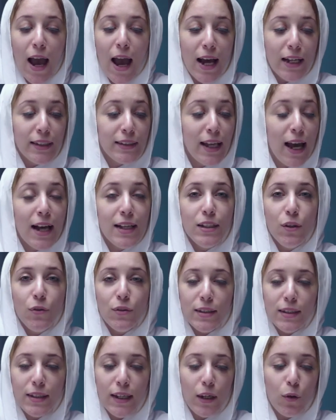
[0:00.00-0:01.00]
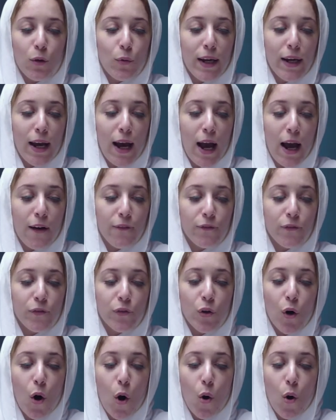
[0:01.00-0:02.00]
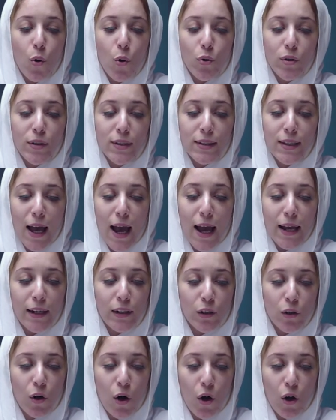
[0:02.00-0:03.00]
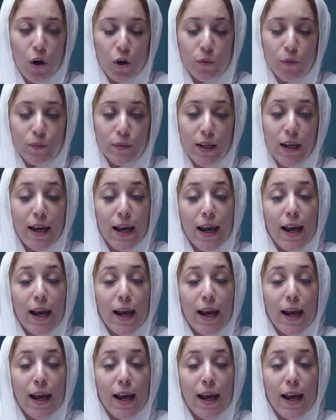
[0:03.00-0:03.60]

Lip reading: And as you see, we have rows and columns.